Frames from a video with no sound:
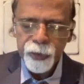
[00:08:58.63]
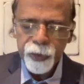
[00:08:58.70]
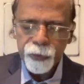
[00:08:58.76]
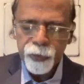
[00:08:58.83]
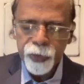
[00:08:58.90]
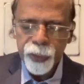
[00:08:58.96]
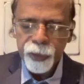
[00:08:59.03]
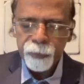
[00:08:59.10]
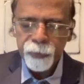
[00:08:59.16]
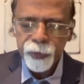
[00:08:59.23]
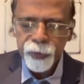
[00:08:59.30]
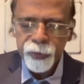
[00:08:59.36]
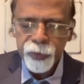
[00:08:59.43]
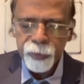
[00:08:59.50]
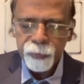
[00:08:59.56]
around
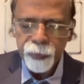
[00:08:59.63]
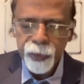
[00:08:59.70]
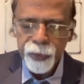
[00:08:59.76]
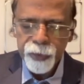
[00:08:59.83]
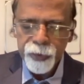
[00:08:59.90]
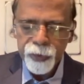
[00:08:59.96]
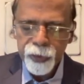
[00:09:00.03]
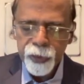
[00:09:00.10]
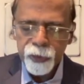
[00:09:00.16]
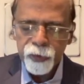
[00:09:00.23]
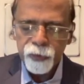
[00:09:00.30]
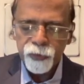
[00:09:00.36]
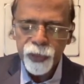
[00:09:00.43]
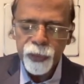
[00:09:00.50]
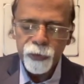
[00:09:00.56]
10% passes
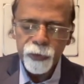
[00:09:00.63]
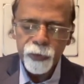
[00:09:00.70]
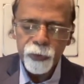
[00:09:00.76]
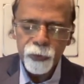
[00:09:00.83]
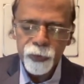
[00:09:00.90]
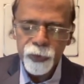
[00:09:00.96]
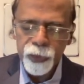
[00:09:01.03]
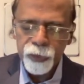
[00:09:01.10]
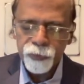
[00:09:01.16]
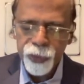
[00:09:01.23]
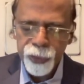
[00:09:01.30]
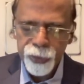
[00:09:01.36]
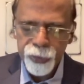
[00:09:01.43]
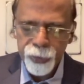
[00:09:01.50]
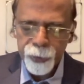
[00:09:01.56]
down without crossing,
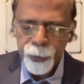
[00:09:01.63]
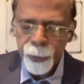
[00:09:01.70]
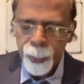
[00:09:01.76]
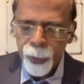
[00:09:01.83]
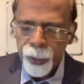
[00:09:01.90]
which is the